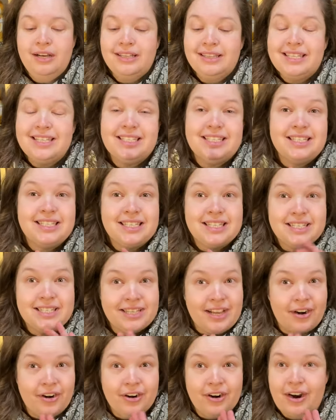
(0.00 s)
This is a
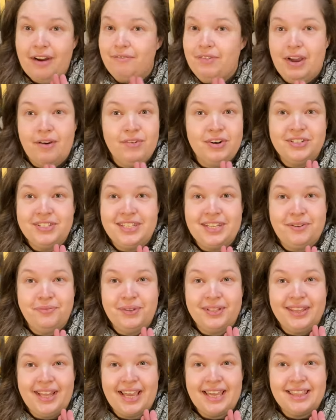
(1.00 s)
stunner. I've never seen
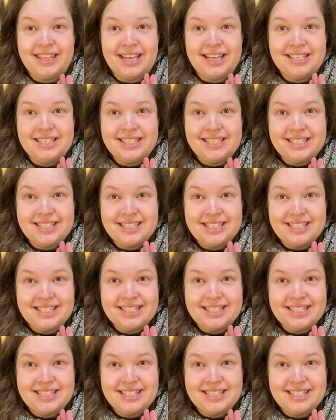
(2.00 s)
one like this.